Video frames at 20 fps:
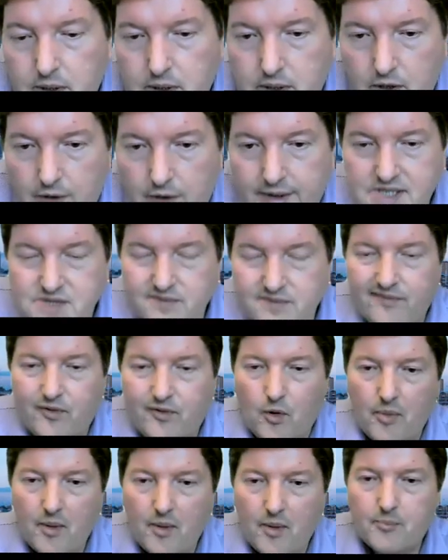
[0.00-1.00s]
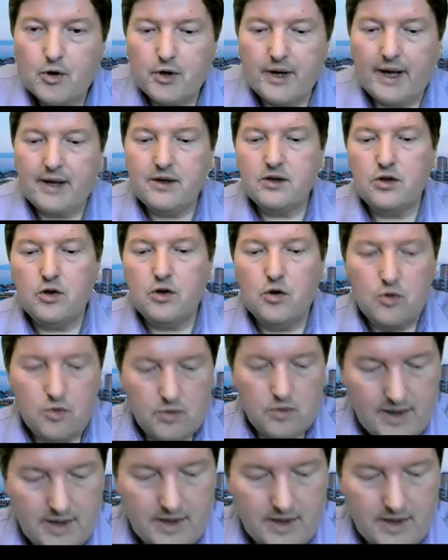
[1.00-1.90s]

It doesn't form the product you